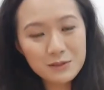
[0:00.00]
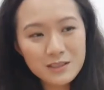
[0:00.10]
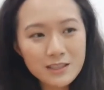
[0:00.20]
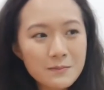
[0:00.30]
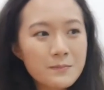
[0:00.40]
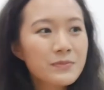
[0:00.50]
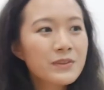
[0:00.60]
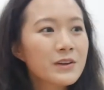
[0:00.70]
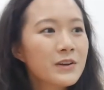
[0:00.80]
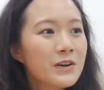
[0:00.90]
building.
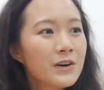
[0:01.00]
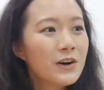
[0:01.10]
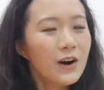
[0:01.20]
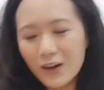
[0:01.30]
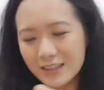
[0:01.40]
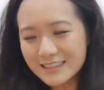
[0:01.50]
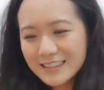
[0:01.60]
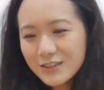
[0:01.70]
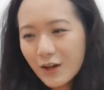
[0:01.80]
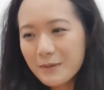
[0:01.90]

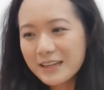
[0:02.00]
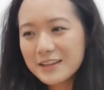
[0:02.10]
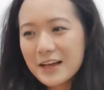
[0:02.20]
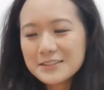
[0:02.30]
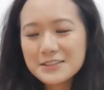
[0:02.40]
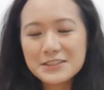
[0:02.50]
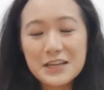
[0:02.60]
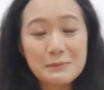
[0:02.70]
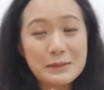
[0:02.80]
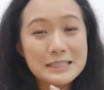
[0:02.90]
Honestly, not many classes
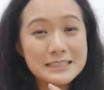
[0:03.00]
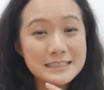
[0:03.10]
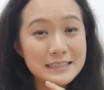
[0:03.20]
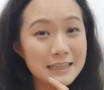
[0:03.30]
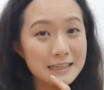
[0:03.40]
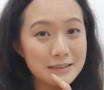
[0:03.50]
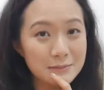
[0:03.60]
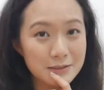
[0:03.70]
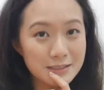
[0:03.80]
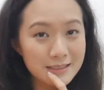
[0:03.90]
take place in the Lanyon
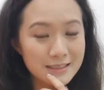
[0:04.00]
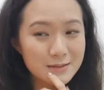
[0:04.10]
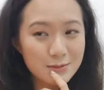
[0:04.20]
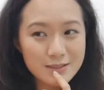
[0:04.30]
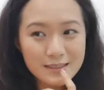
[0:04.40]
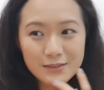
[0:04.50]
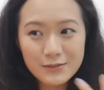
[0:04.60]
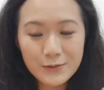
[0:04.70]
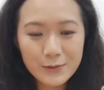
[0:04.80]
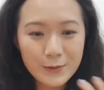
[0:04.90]
building. It's mostly
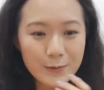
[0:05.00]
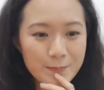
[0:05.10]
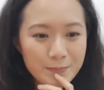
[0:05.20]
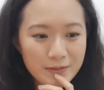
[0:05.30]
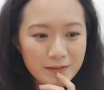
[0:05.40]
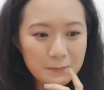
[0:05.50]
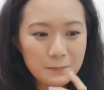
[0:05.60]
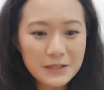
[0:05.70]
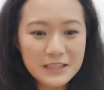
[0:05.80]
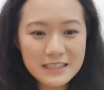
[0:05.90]
for
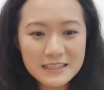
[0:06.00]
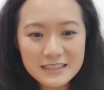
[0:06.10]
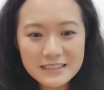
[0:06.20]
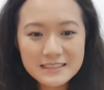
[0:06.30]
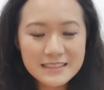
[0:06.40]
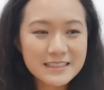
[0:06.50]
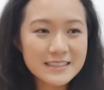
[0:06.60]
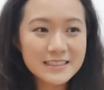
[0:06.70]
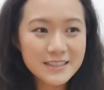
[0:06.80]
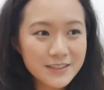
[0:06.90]
meetings
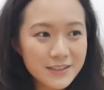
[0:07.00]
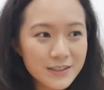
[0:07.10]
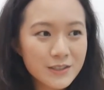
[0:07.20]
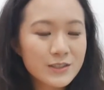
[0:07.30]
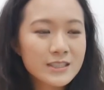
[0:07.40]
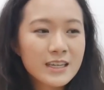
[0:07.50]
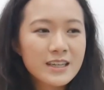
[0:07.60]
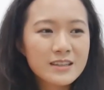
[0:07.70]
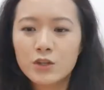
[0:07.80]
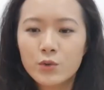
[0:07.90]
and dinners.
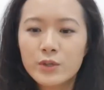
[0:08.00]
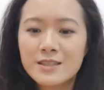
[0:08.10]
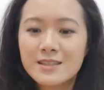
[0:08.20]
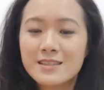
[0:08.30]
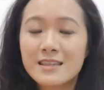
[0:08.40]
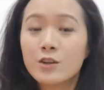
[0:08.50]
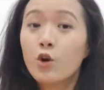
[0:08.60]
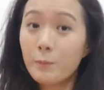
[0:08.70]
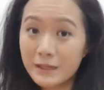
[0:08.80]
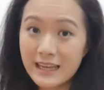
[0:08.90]
Queen's is an
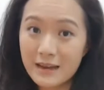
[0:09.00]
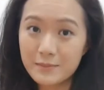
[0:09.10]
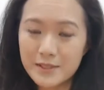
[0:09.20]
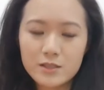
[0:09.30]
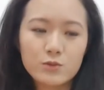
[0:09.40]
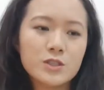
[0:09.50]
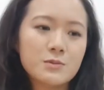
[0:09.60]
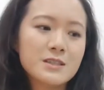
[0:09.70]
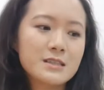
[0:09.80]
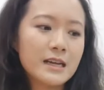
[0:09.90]
open campus, which
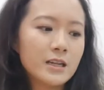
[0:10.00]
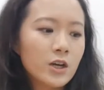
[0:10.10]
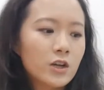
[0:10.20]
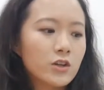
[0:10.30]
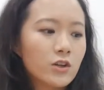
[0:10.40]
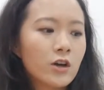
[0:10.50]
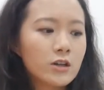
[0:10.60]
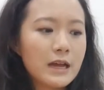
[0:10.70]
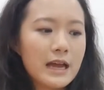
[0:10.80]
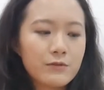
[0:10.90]
means that
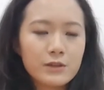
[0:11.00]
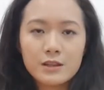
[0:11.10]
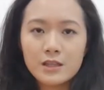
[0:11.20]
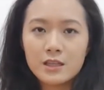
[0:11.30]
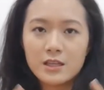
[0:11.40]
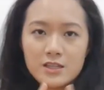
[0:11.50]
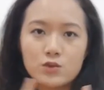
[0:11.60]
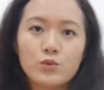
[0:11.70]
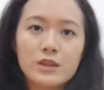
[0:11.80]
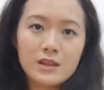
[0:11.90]
not everything
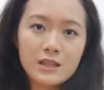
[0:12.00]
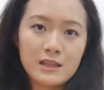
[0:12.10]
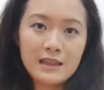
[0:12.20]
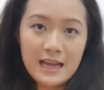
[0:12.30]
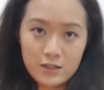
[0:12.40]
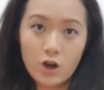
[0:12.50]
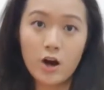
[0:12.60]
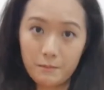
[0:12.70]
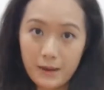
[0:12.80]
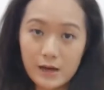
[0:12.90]
is within that
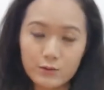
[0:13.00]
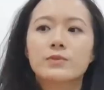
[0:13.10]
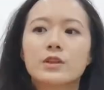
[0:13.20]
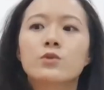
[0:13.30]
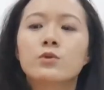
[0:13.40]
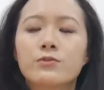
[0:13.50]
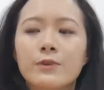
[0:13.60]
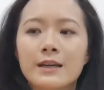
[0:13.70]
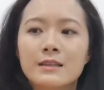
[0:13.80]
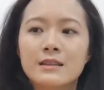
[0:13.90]
compound. You would
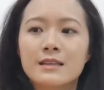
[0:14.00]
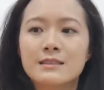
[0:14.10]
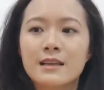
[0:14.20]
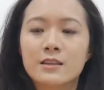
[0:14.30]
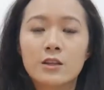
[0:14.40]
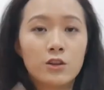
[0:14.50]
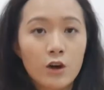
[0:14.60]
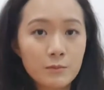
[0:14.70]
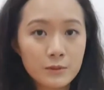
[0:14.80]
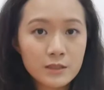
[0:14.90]
find things like the
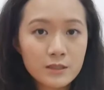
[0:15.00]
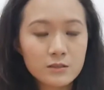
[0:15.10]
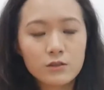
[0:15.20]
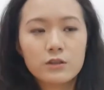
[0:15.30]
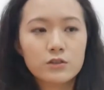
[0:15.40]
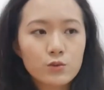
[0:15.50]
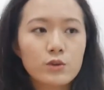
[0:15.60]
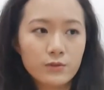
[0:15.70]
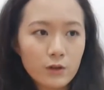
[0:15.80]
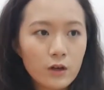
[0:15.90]
law building, so the
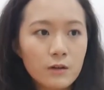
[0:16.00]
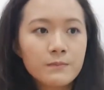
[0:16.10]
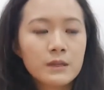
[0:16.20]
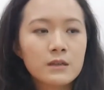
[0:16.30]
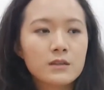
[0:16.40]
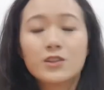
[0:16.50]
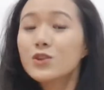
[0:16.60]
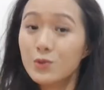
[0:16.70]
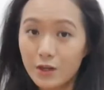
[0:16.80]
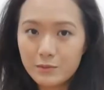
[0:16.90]
School of Law, the
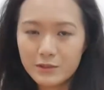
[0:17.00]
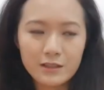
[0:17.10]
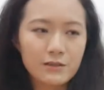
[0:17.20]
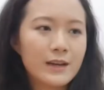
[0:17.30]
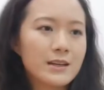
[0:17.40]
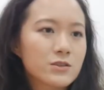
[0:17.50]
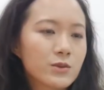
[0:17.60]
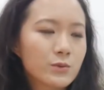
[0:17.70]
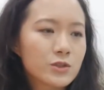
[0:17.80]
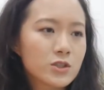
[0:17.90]
new law building in fact. So
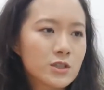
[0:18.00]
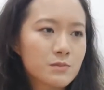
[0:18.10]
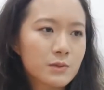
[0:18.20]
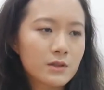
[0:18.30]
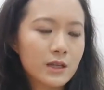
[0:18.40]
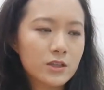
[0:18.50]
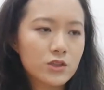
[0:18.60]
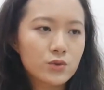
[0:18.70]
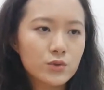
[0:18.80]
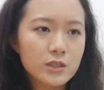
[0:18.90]
it was just built like
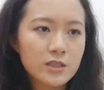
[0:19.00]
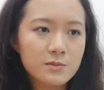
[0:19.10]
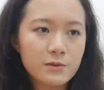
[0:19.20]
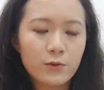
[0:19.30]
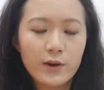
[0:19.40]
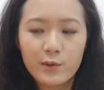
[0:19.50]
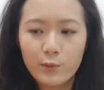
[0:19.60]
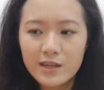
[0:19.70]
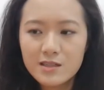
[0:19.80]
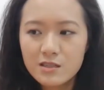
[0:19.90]
2 years before I
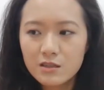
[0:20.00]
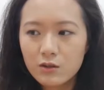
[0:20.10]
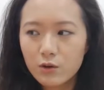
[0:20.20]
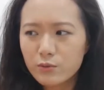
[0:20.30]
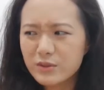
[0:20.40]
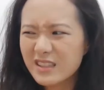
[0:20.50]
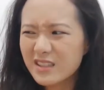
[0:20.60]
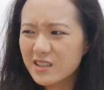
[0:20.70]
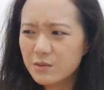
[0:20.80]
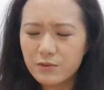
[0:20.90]
went, or was it a
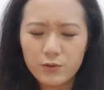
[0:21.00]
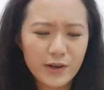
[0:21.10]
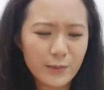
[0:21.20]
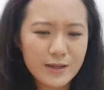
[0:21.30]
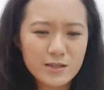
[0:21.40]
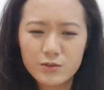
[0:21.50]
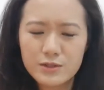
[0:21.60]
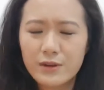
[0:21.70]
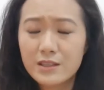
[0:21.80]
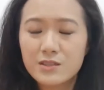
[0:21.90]
year before I went? So
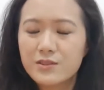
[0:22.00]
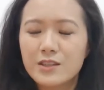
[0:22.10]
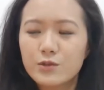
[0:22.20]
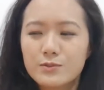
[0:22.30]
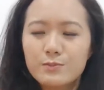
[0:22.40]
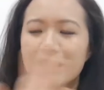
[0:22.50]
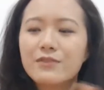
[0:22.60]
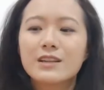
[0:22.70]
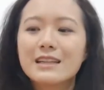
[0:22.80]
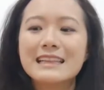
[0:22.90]
it's relatively new. It's
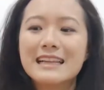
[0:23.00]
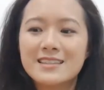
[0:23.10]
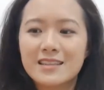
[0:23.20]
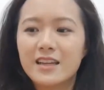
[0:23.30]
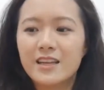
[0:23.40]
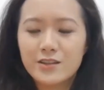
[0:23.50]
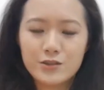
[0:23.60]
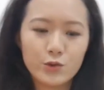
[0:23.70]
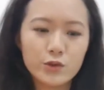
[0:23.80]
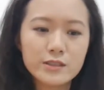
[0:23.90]
definitely less than 8
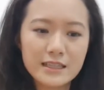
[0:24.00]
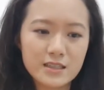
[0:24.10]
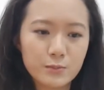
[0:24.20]
years old at this